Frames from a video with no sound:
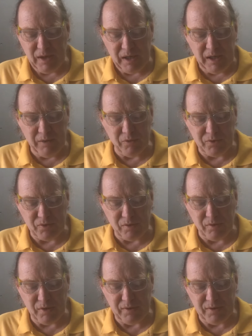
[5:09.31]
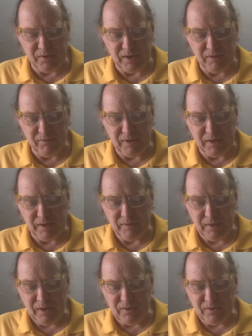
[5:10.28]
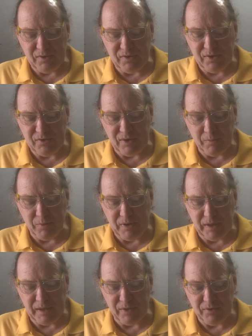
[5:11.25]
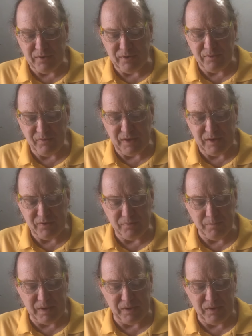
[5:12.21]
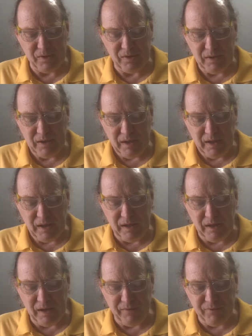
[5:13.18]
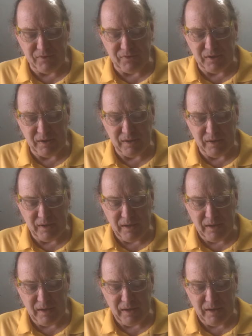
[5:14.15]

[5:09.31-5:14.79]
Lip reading: he will turn on the TV to see someone else's face buried in effigy